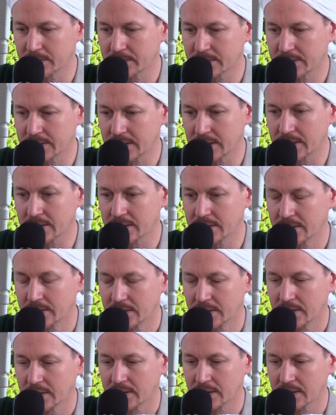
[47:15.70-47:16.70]
Ta'ala.
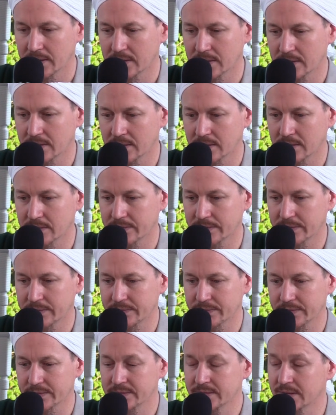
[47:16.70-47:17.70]
And in all of our
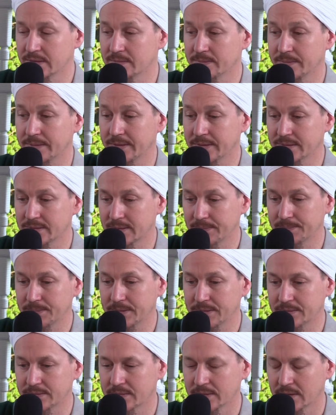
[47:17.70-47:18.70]
different states, may He accept
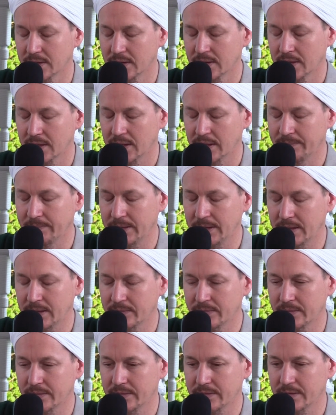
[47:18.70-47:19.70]
us. And may
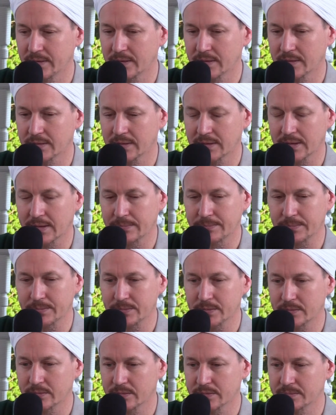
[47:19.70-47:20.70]
everything that happens
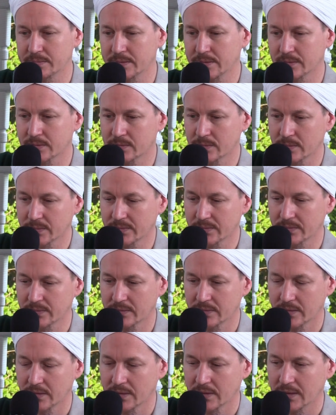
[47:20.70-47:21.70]
to us be a source
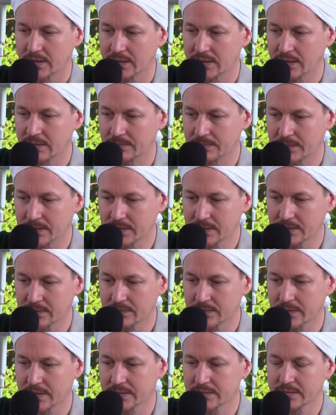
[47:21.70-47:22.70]
and a means
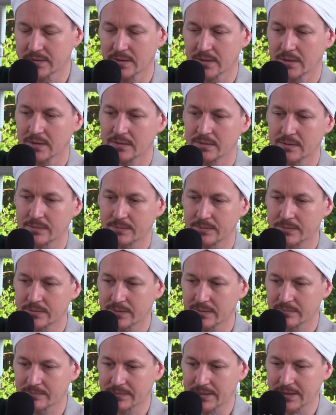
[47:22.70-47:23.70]
for us to
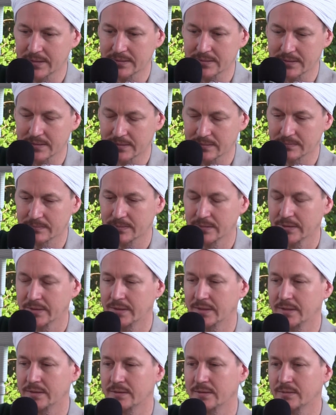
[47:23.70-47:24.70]
return back to Him
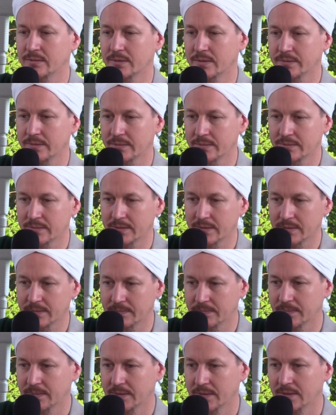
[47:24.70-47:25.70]
and to draw near to
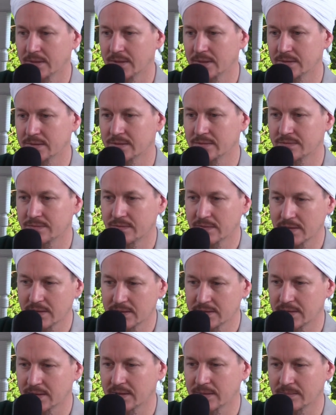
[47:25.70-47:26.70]
Him and to flee
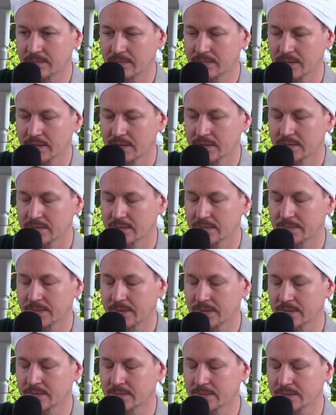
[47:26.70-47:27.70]
to Him
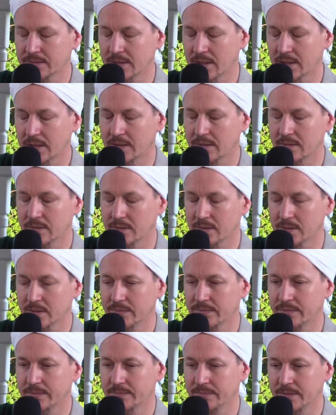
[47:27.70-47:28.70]
subhanahu wa ta'ala, and all
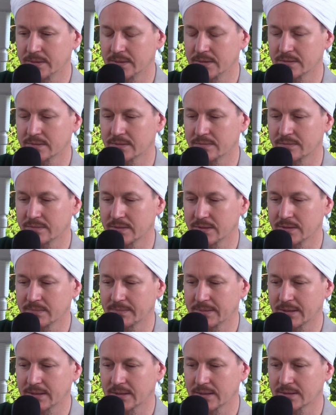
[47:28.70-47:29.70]
of the meanings of fleeing.
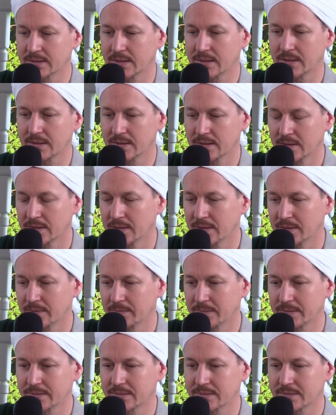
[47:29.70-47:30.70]
May Allah ta'ala
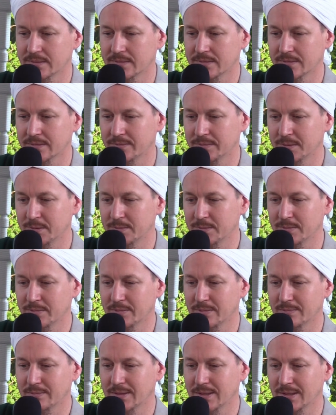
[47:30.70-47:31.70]
bless us to be
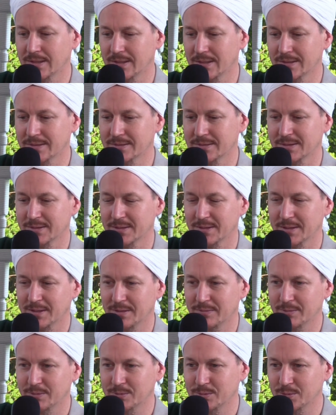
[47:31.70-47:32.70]
from the elect
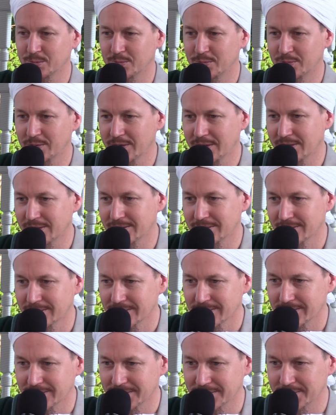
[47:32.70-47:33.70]
of those who flee
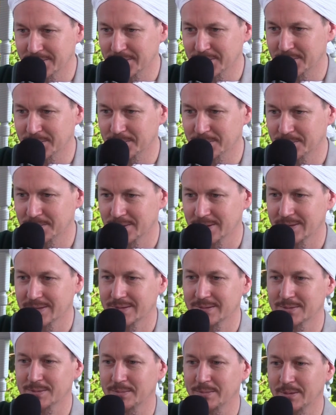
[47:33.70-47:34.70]
unto Him,
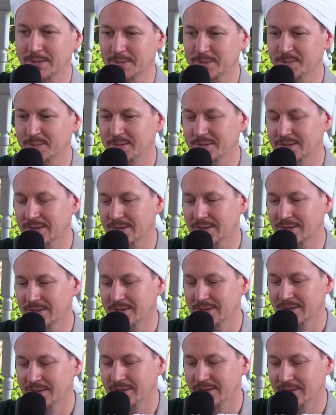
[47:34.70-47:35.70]
subhanahu wa ta'ala,
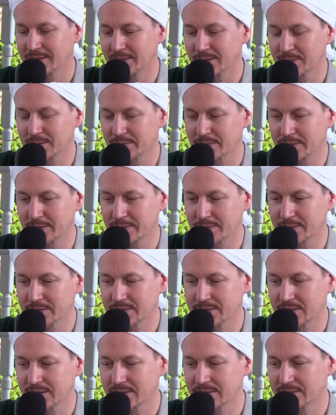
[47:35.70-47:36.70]
in all of our different
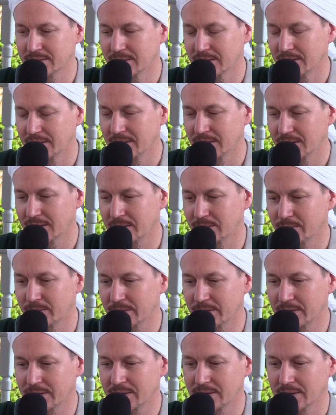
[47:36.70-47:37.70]
states,
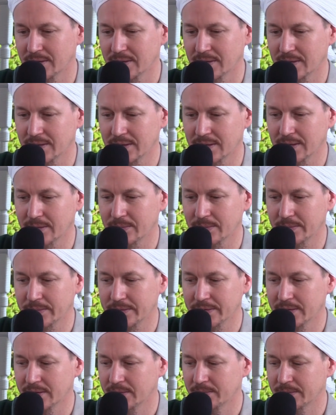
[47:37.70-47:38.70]
inwardly and
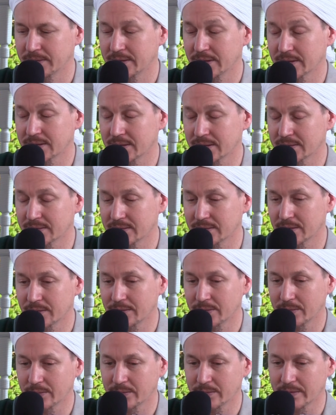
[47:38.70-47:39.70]
outwardly, and protect us and our
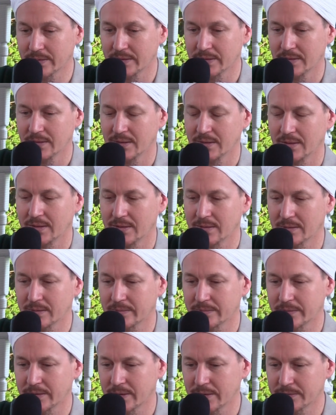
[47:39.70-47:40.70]
children and all
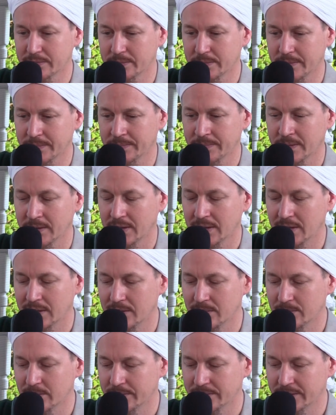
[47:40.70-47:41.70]
of our offspring in
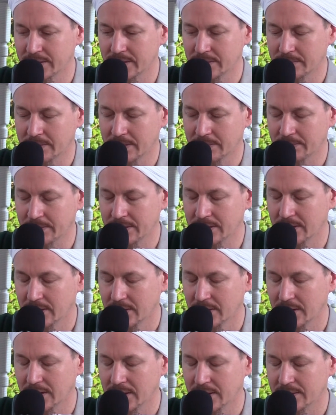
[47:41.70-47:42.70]
the name of Sayyidina Muhammad
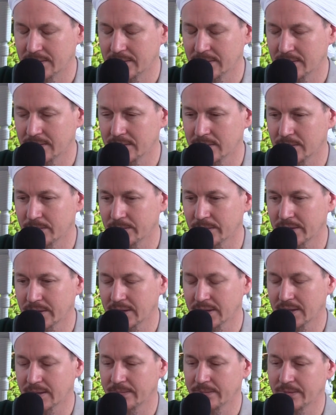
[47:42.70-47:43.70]
until Yawm
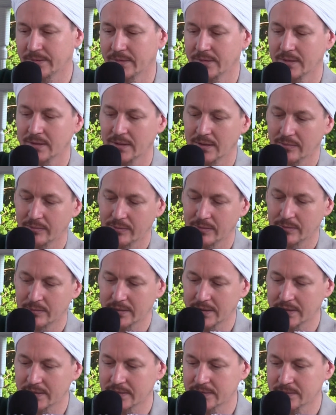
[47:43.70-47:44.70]
al-Qiyamah, and
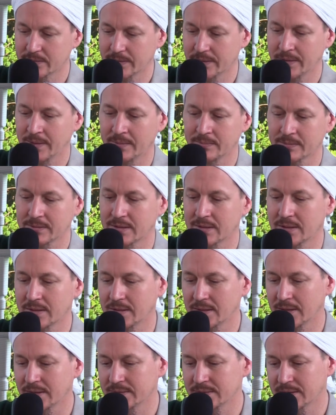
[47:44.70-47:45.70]
reunite us with him
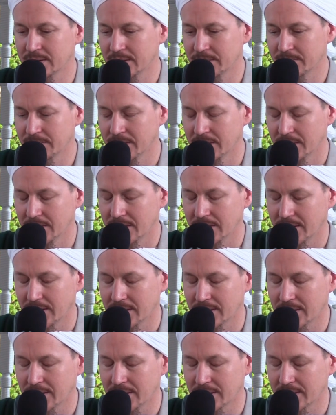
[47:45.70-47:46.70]
sallallahu alaihi wasallam
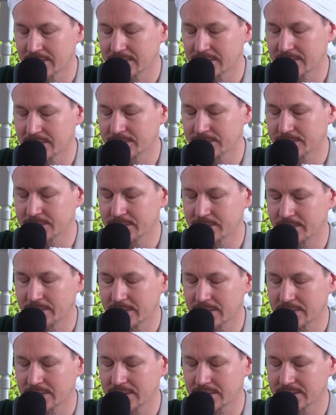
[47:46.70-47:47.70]
in the highest levels of
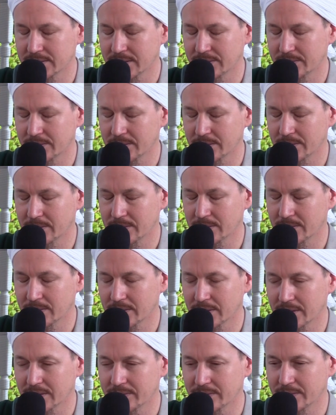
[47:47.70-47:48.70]
paradise after a long
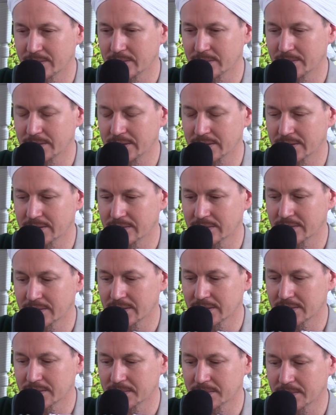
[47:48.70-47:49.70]
life in the obedience of
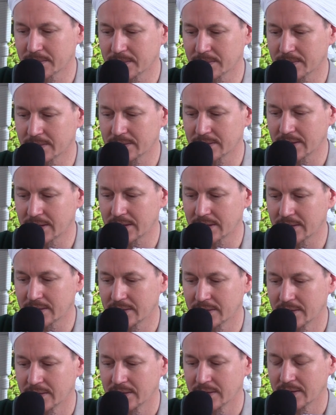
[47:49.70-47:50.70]
Allah tabarak wa ta'ala,
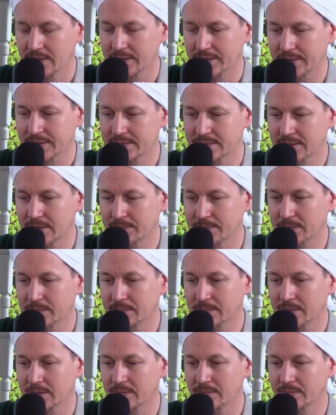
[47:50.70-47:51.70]
and accept
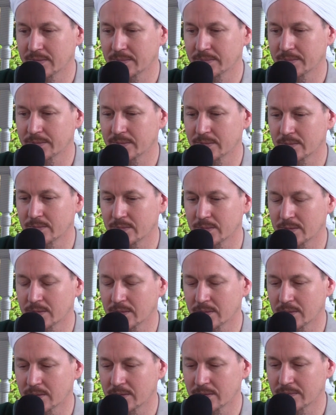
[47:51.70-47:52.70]
completely from us, overlook
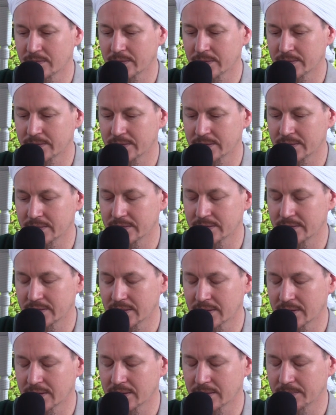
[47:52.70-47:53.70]
all of our sins,
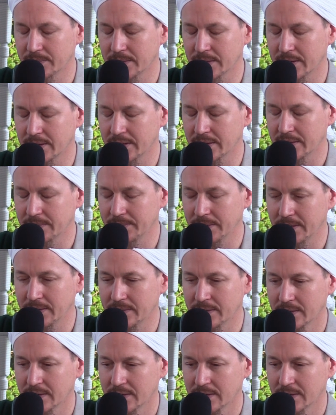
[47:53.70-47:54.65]
Ya Rabbil Alameen.